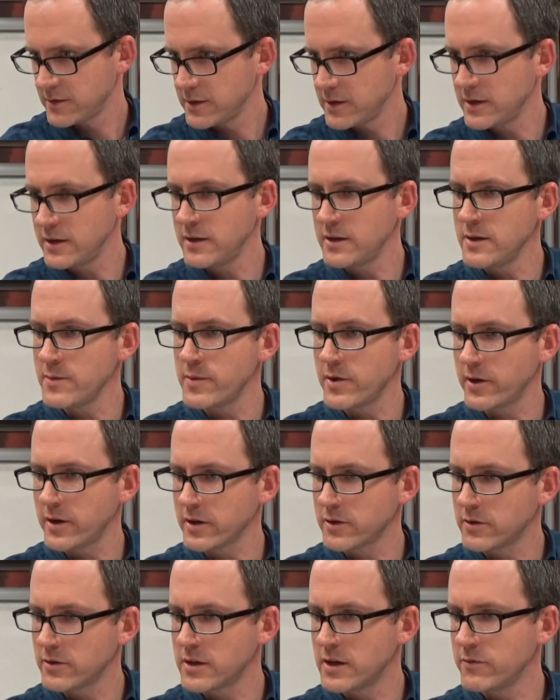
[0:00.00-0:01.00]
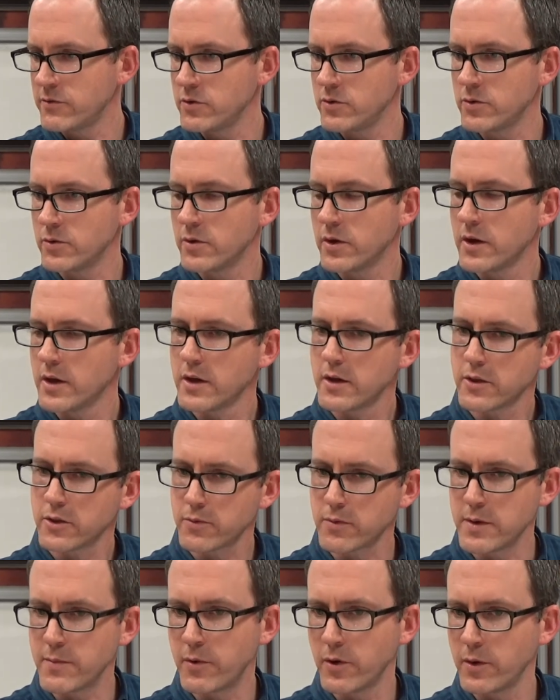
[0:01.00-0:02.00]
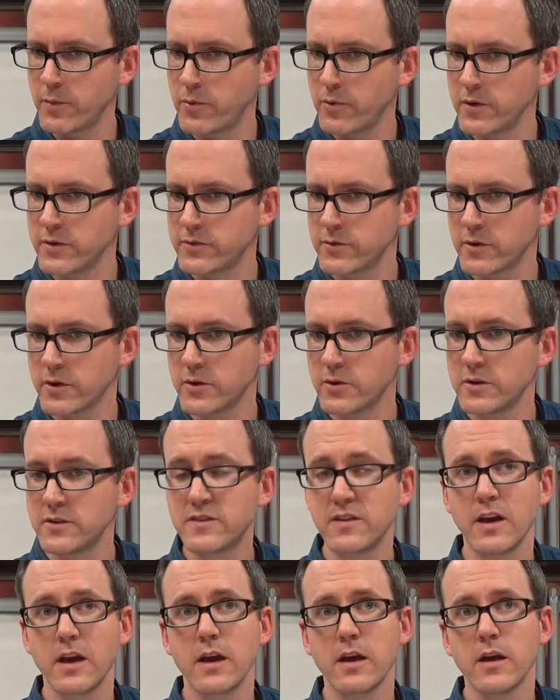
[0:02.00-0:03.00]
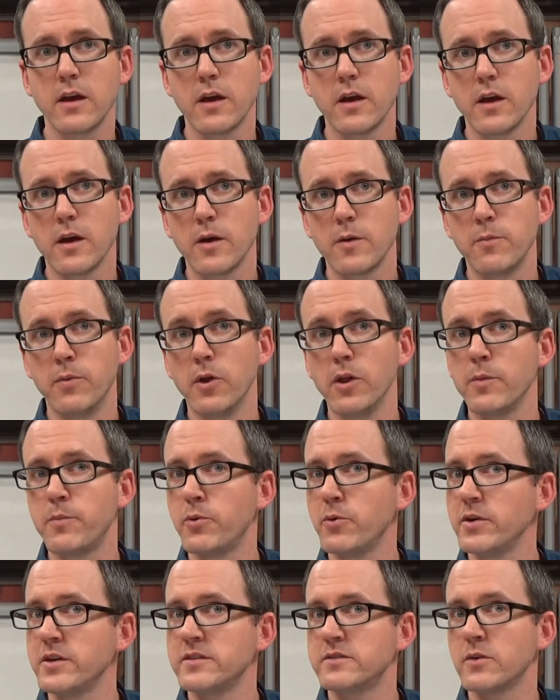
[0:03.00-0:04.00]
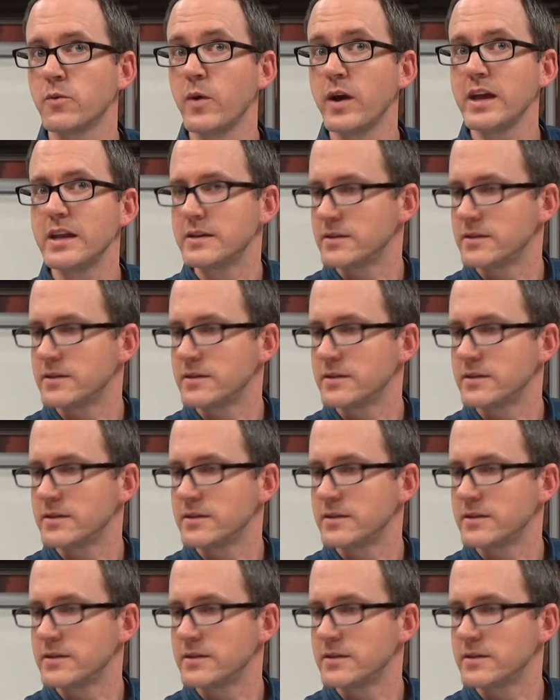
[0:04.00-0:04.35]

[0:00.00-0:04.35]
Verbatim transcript: In an email, I could give you three bullet points, or I could say, bullet points await.